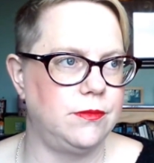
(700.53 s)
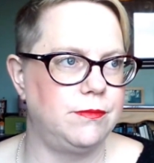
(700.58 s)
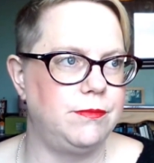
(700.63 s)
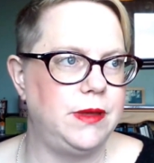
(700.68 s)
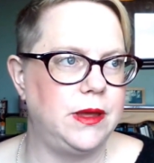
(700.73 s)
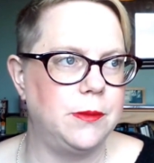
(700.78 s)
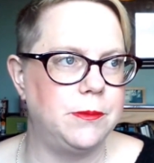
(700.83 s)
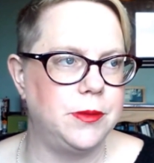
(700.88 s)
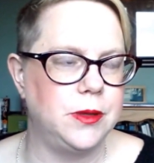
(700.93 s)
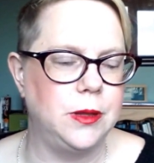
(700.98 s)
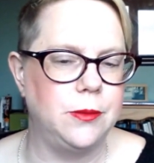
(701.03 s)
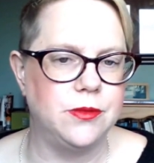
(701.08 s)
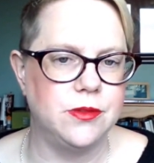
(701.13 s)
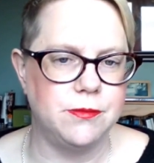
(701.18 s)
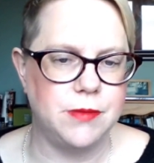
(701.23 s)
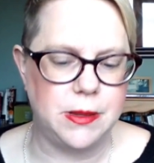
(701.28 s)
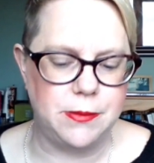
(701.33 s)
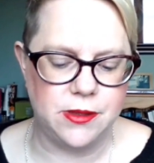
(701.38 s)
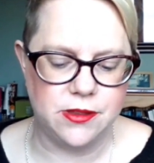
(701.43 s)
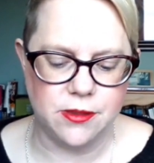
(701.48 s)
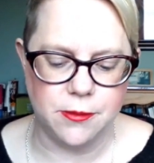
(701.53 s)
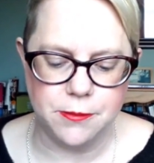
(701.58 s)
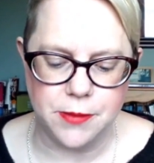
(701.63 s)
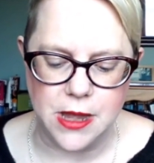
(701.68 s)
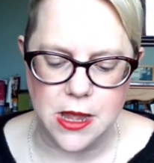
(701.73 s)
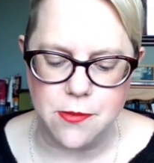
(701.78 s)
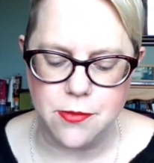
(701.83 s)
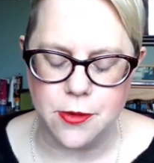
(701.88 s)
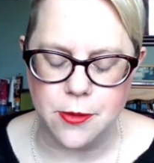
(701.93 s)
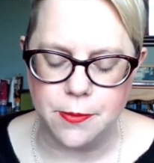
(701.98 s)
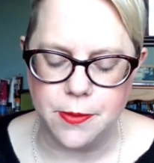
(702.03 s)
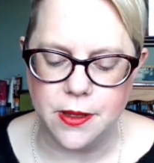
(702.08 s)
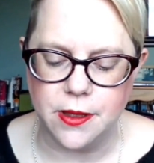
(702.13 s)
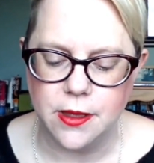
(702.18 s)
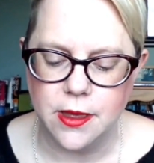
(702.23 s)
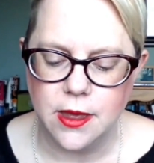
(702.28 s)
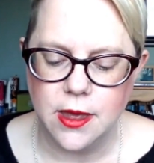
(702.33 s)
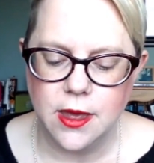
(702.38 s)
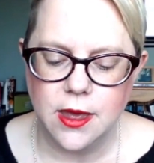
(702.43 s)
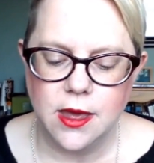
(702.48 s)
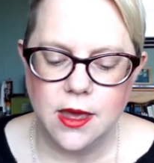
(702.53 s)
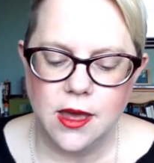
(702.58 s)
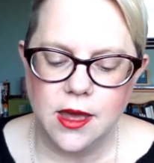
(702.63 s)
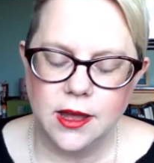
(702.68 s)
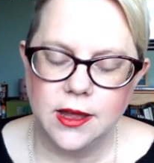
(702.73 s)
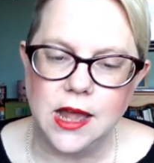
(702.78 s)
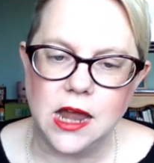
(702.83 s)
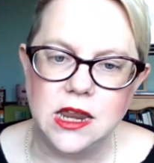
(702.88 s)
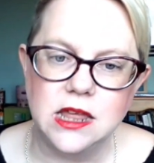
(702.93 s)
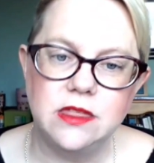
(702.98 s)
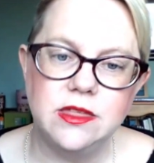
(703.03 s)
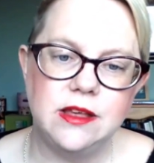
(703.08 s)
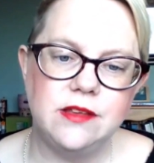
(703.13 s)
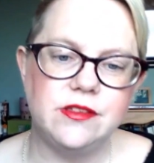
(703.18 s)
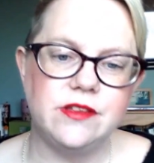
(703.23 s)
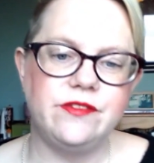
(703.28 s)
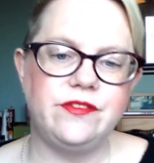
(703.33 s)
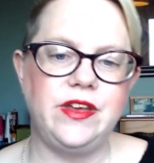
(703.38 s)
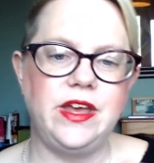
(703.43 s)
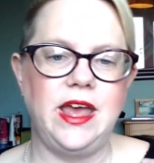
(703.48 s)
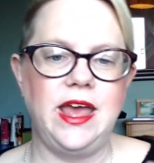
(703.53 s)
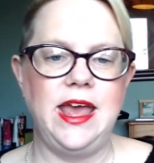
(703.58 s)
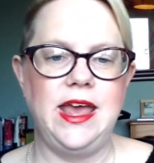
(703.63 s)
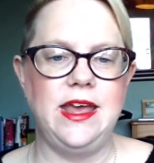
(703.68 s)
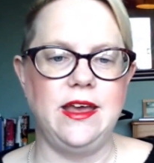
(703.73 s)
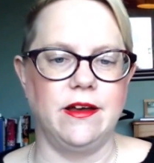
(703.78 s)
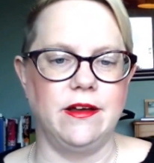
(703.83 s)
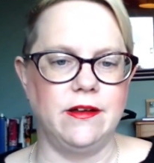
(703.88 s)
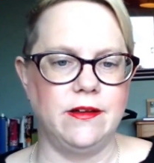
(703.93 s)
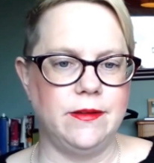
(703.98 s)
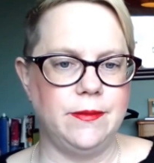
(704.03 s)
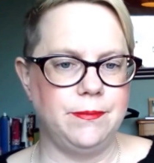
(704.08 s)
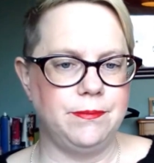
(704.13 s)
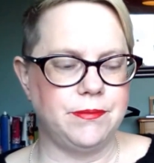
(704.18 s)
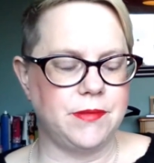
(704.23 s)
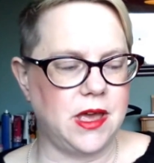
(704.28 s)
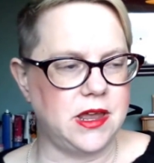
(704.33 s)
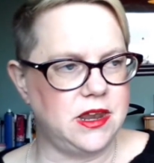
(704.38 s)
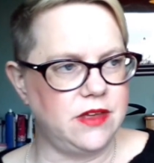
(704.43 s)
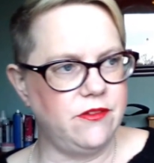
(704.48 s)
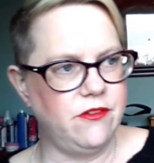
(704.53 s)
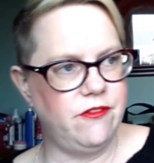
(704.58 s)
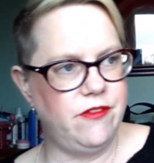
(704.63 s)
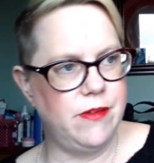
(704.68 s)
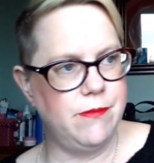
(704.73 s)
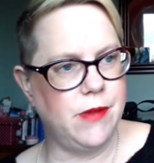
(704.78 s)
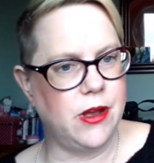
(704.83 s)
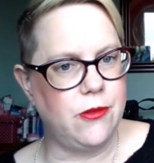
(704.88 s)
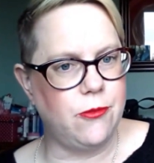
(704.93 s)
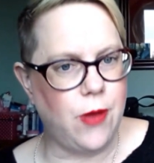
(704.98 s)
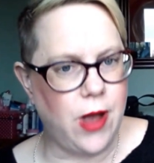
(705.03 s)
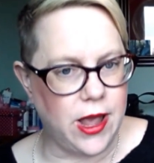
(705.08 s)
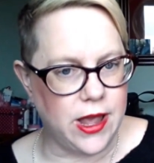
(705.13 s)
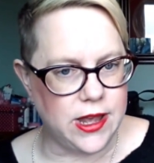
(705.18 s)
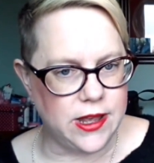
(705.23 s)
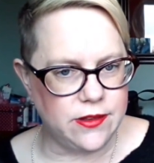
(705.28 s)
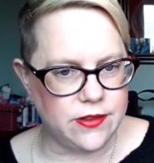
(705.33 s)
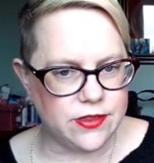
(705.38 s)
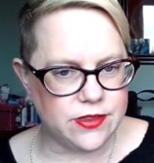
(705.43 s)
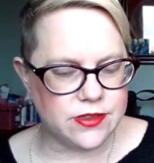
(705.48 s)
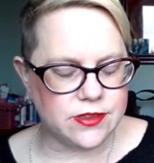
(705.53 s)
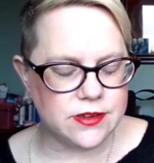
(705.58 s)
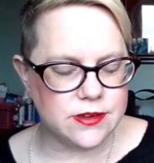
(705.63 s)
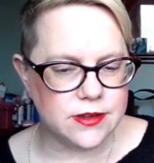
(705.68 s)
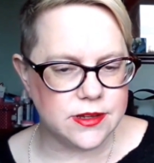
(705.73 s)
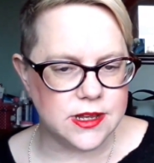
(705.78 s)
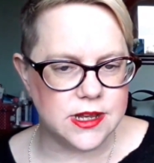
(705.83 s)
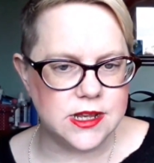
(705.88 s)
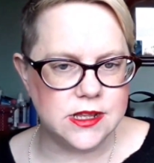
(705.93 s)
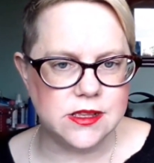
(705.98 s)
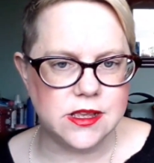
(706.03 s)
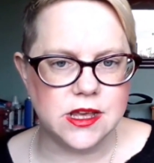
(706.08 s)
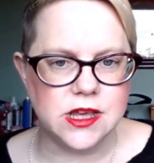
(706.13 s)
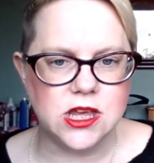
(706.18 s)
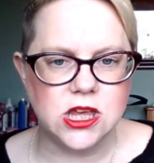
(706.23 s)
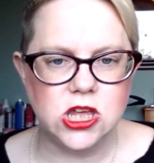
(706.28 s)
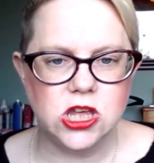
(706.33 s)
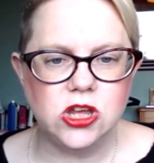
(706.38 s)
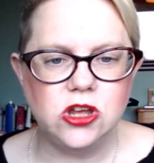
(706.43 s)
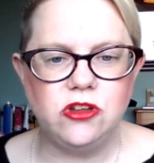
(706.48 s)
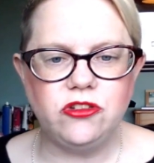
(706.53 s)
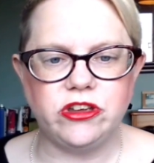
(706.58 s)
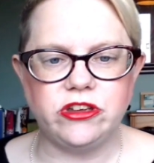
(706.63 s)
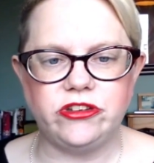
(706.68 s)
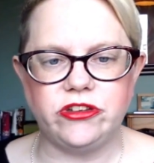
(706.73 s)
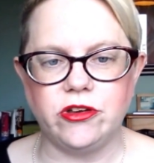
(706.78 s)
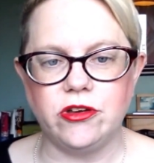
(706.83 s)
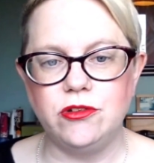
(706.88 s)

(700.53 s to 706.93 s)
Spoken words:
bigger boobs than maybe some people, but getting things that fit here and don't fit my waist is a huge issue.